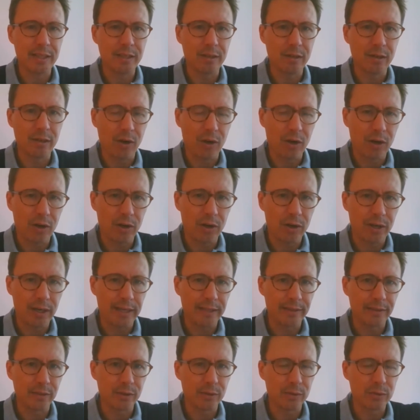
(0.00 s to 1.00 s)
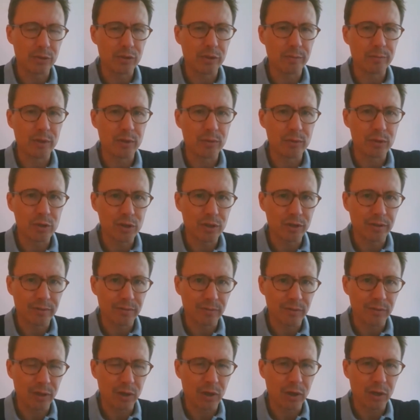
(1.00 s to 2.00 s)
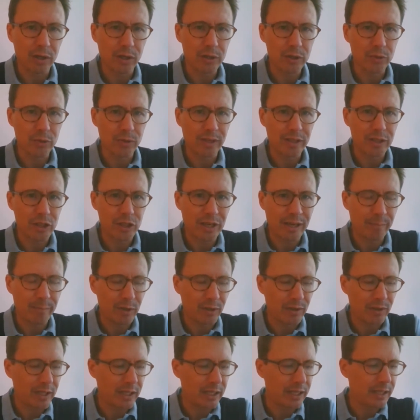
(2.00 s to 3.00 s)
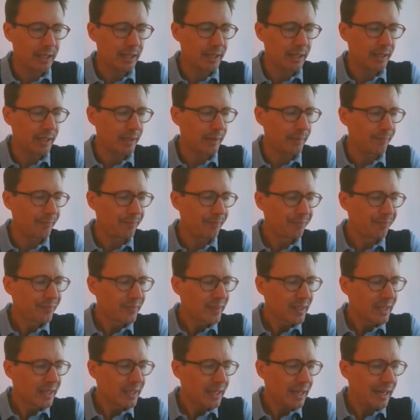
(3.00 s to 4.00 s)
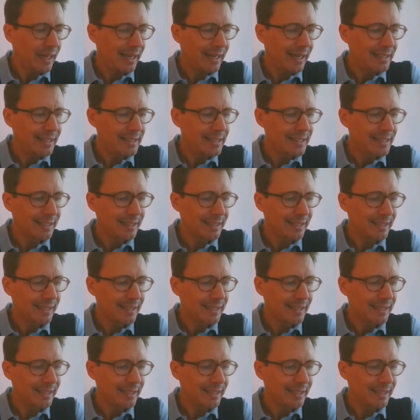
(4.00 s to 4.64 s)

in law and the contribution of law to hegemony. Um, and